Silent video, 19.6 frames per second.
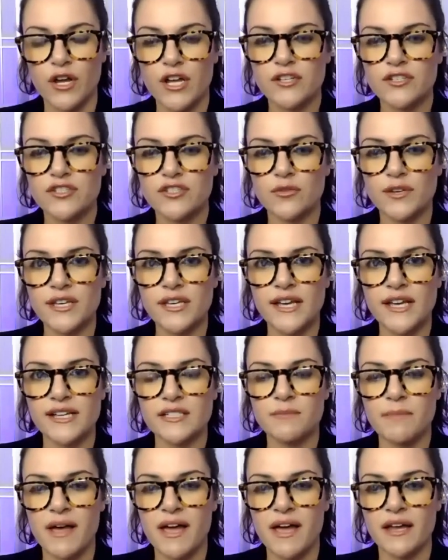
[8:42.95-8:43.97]
So he
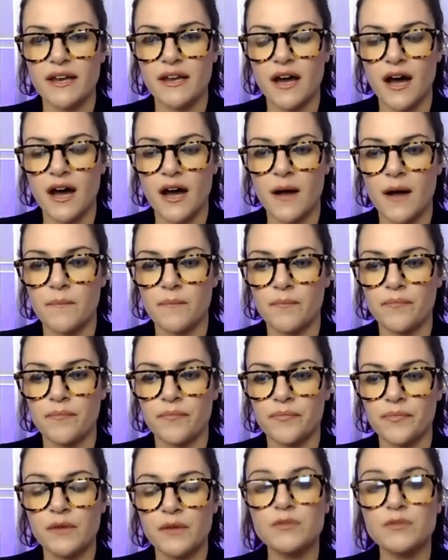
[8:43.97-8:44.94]
has been um,